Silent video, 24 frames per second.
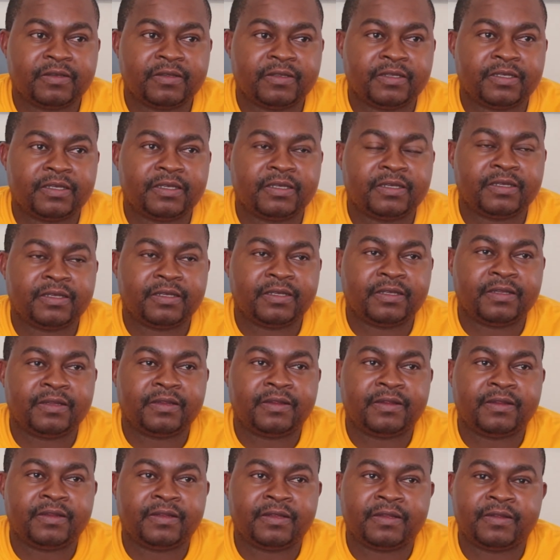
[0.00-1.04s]

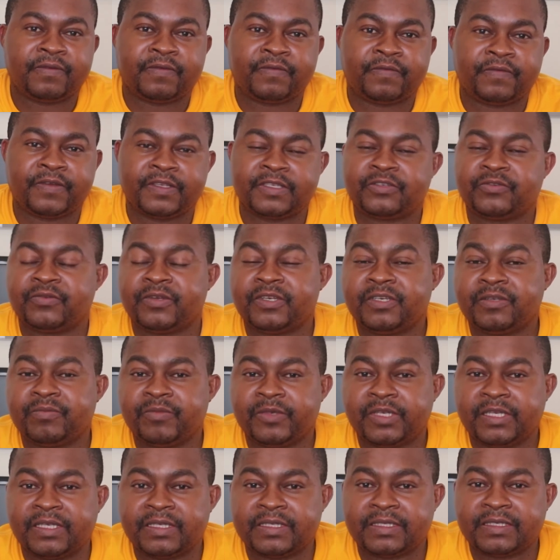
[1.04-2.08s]
in the first 20
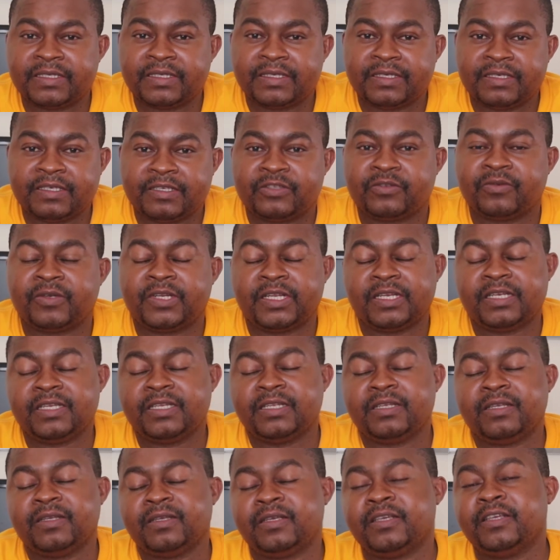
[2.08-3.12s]
minutes, it's
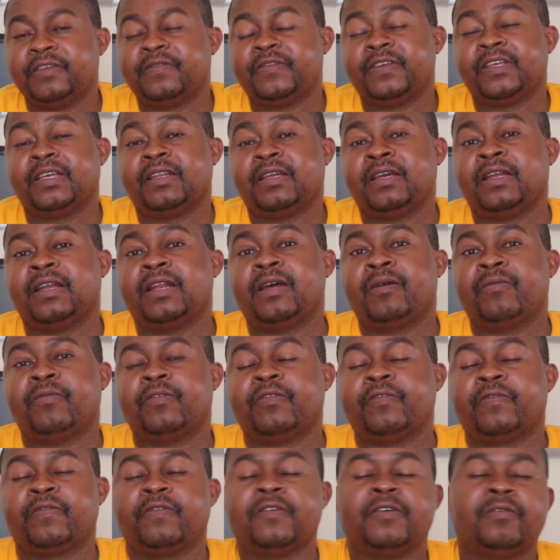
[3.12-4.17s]
already giving an alarm
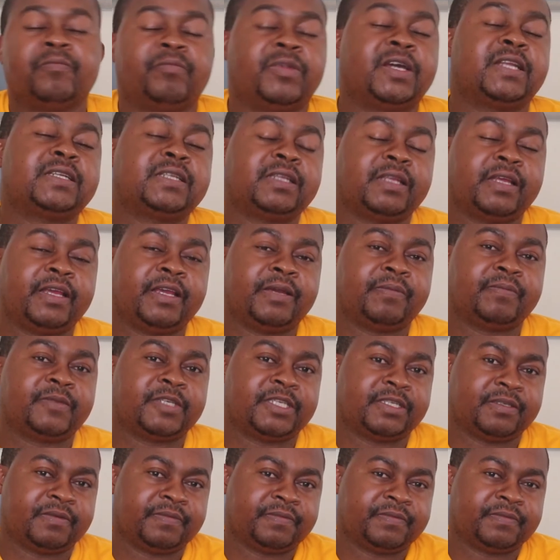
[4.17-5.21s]
of battery
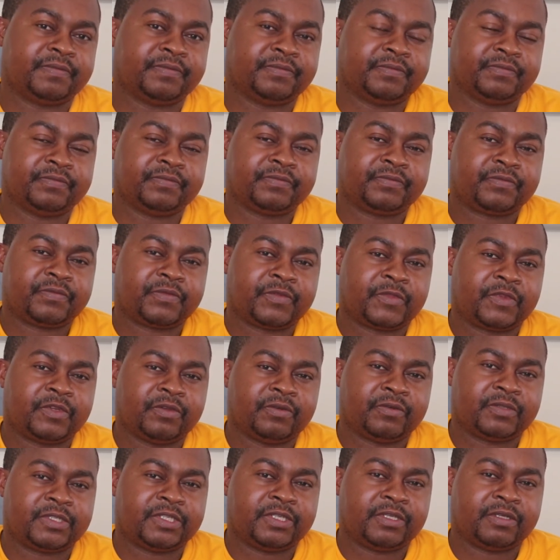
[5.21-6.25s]
empty.
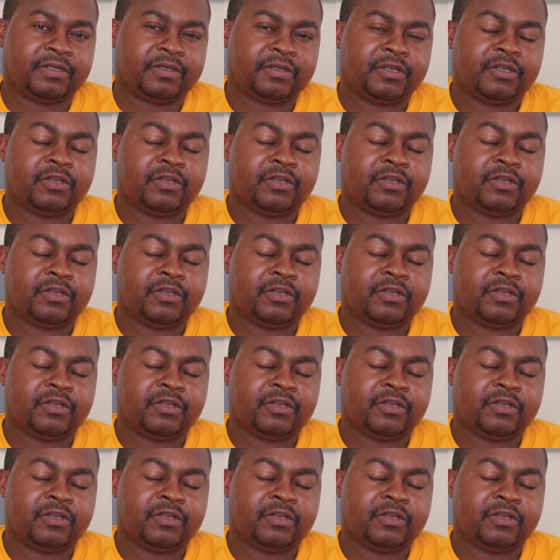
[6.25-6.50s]
You see.